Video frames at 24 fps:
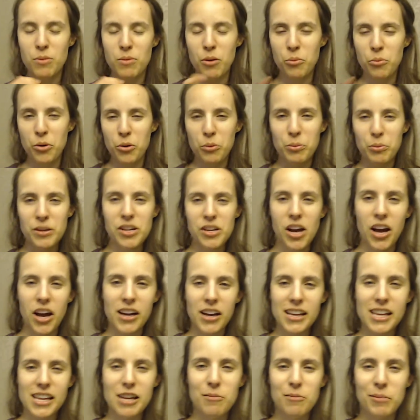but we'll be
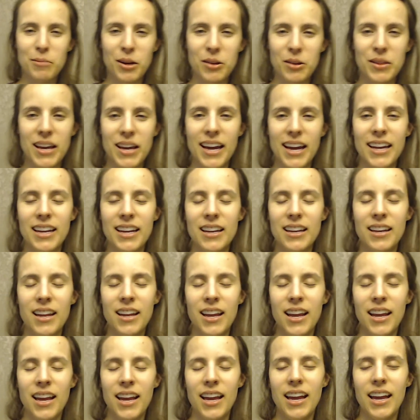talking about that in,
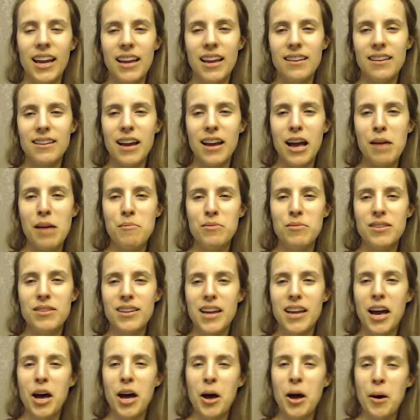in time to
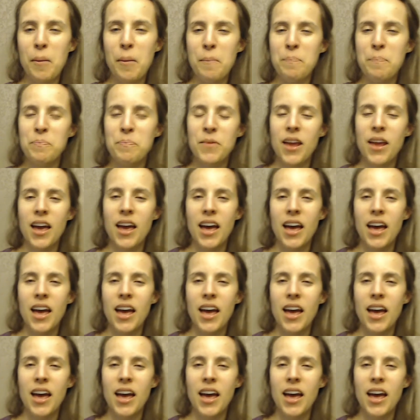come.